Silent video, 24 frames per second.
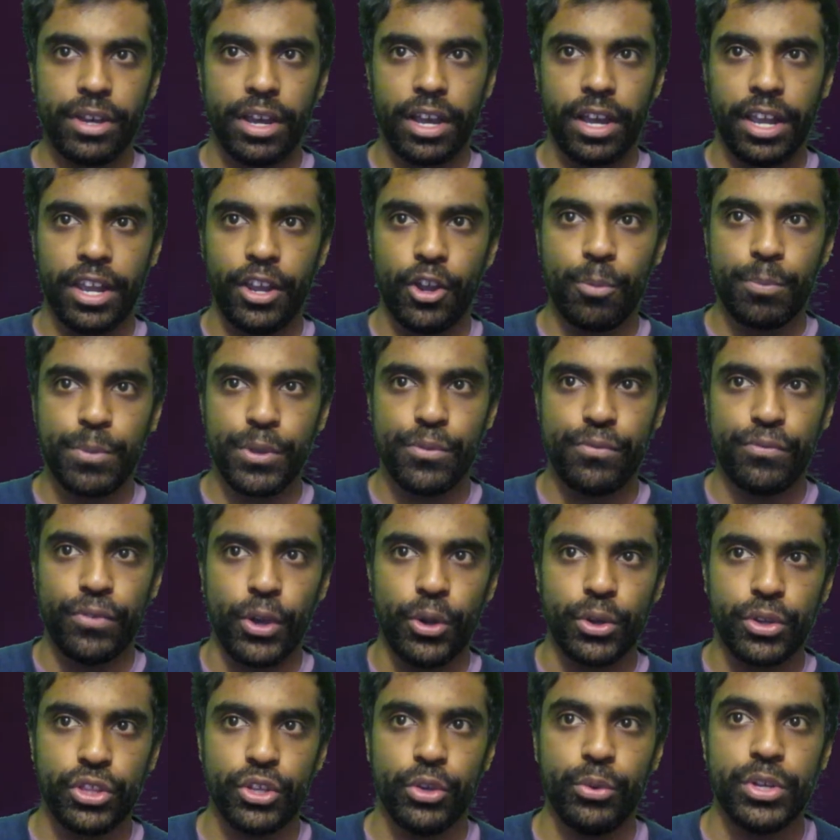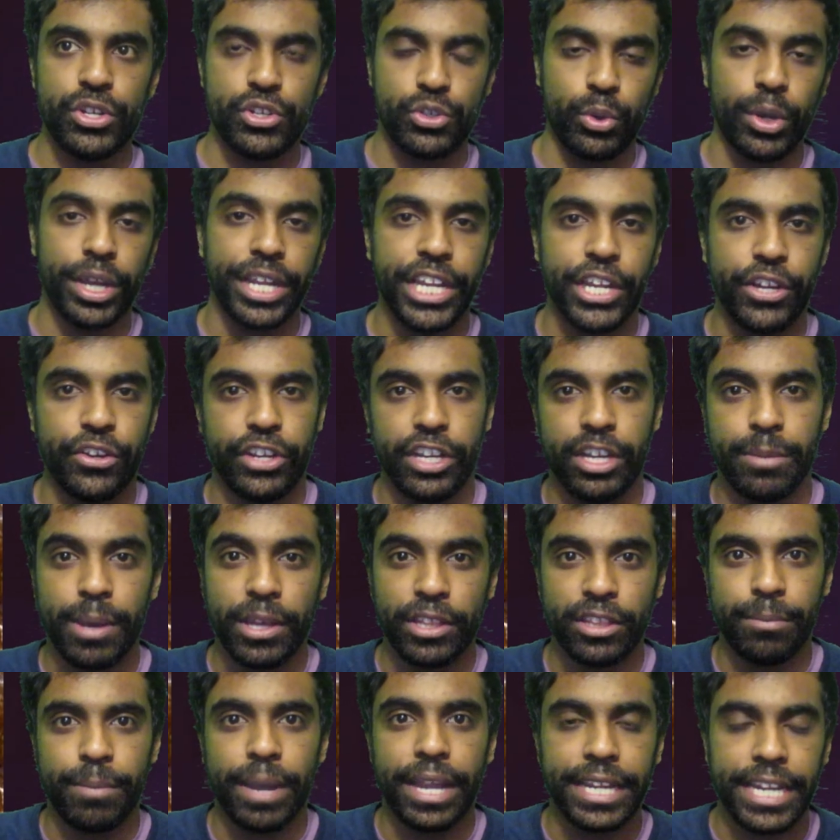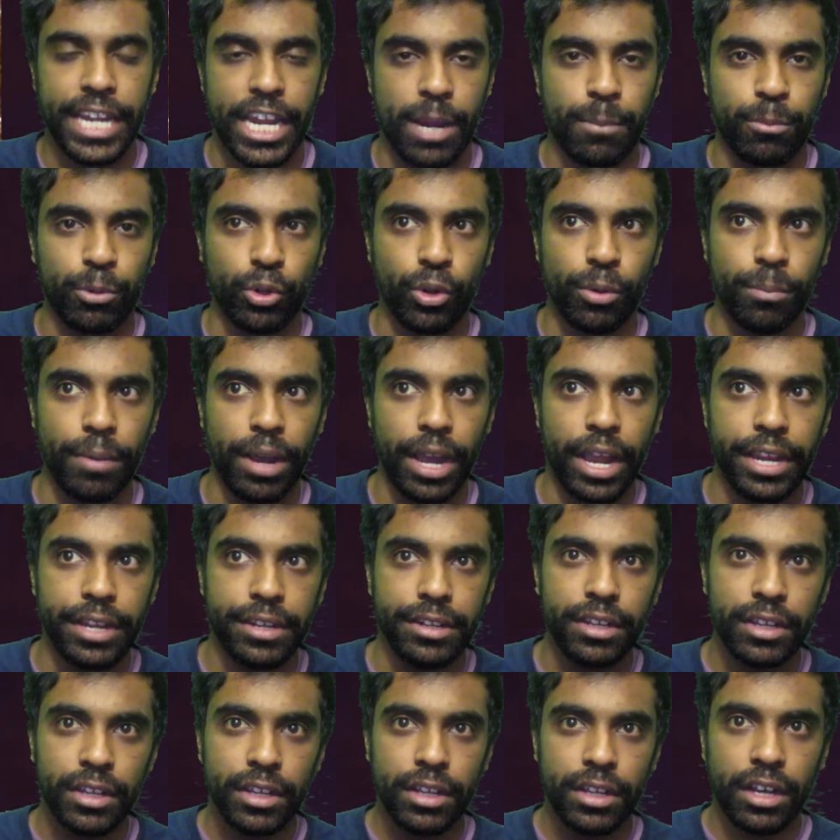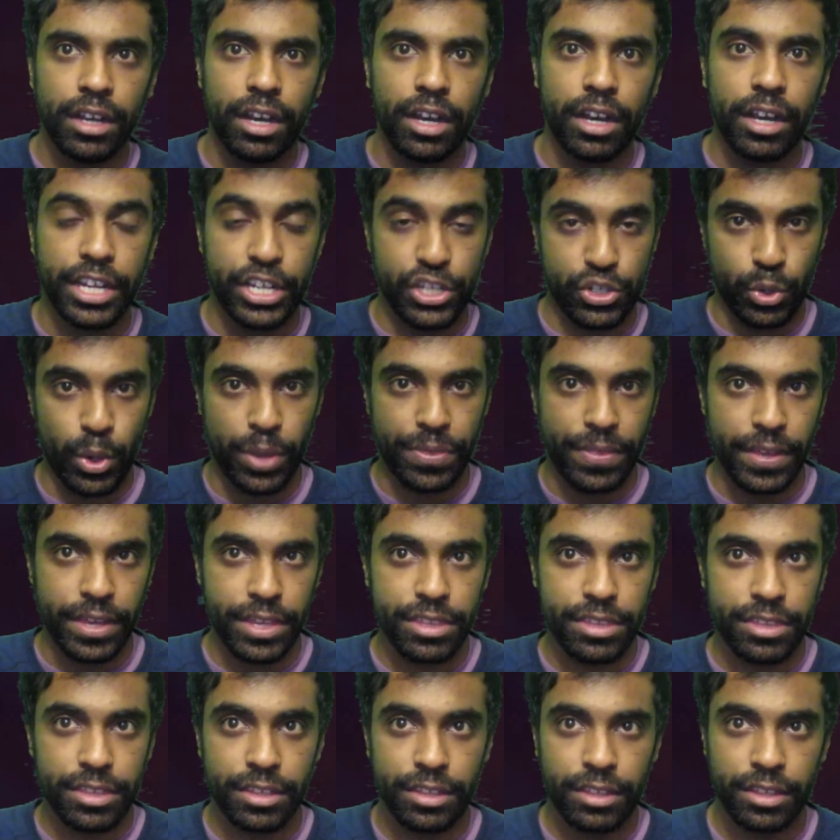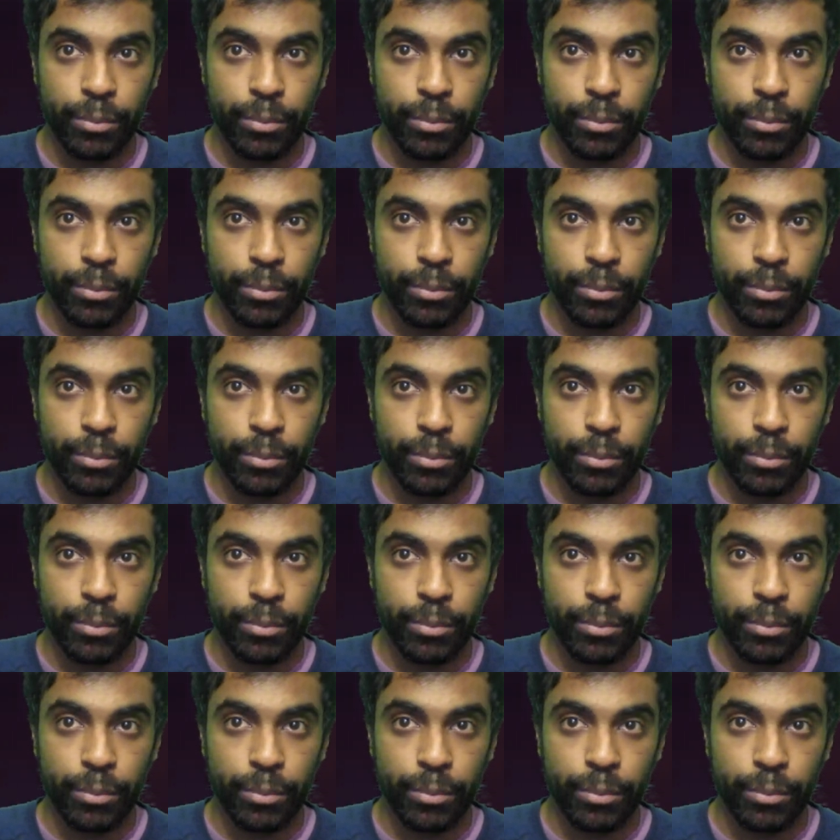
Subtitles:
I hope you folks who enjoy hearing about the bicameral mind enjoyed this.